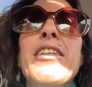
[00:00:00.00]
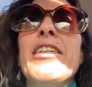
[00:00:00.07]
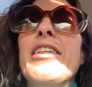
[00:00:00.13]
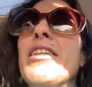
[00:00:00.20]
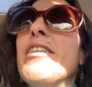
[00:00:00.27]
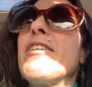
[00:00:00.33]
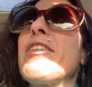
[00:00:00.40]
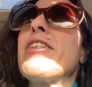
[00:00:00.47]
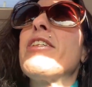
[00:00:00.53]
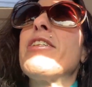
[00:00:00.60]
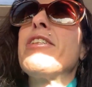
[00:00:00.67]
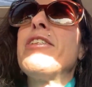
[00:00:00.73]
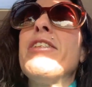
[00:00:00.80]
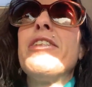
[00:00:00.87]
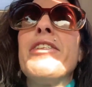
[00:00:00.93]
Oh,
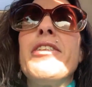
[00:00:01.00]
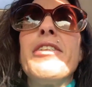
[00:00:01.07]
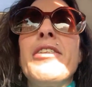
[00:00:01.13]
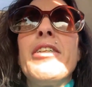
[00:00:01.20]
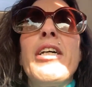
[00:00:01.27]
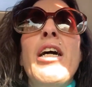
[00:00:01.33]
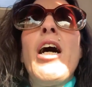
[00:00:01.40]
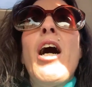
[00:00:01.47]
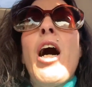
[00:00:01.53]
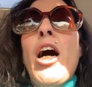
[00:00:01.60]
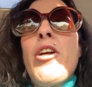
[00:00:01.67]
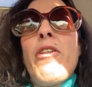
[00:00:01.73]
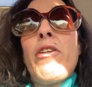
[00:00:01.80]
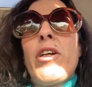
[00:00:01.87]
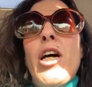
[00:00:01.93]
good. I
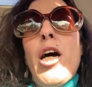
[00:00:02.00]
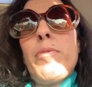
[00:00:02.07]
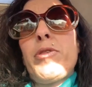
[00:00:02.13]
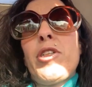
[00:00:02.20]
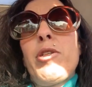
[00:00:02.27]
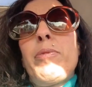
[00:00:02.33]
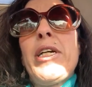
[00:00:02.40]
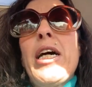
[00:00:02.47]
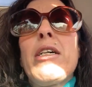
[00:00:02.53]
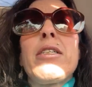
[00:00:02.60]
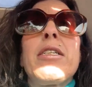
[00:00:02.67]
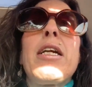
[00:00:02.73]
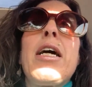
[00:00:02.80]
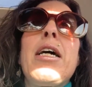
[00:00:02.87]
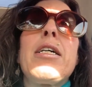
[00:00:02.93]
know the cops are going to be out
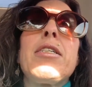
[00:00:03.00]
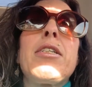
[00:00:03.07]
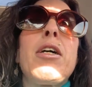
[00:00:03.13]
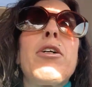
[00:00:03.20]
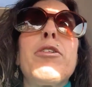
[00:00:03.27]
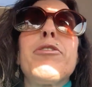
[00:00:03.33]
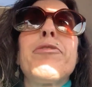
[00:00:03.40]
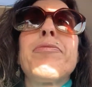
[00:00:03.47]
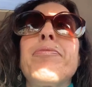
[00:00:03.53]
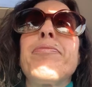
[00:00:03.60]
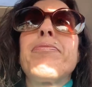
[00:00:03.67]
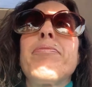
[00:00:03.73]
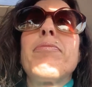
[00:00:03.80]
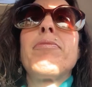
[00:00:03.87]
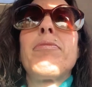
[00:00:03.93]
today, so
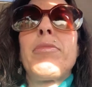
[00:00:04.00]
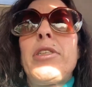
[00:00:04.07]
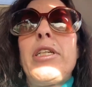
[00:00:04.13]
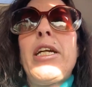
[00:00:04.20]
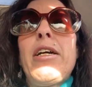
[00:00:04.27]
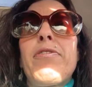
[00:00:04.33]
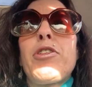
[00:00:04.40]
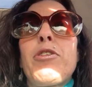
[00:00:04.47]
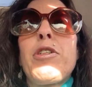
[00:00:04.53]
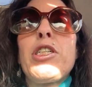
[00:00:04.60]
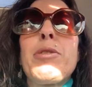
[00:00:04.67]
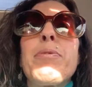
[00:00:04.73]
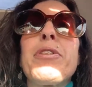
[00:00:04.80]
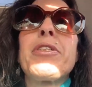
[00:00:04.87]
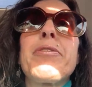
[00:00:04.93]
it's the day after
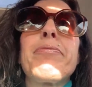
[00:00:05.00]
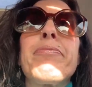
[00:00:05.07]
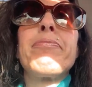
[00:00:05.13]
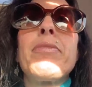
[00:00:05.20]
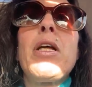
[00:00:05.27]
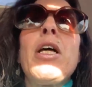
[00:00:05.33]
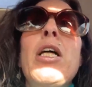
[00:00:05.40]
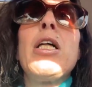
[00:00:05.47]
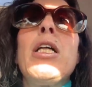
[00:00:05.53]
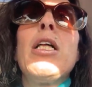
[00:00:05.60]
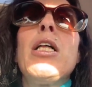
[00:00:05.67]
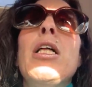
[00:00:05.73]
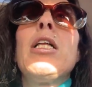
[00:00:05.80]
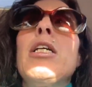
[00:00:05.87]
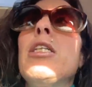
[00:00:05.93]
Christmas.
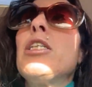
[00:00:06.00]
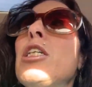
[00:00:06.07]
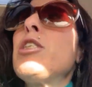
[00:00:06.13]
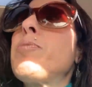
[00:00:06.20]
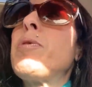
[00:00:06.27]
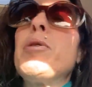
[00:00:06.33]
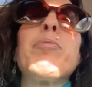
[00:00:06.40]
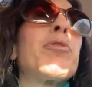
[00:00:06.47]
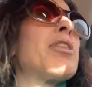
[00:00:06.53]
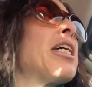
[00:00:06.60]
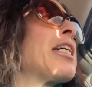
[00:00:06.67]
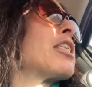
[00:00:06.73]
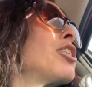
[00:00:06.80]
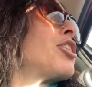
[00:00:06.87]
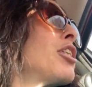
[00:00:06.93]
There's people
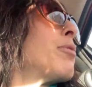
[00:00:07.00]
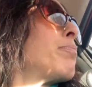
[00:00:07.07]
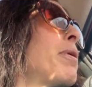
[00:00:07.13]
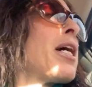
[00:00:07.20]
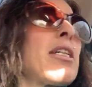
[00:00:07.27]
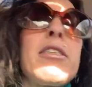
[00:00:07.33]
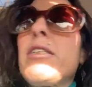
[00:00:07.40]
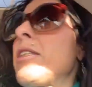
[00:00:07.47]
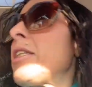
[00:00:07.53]
taking shit back that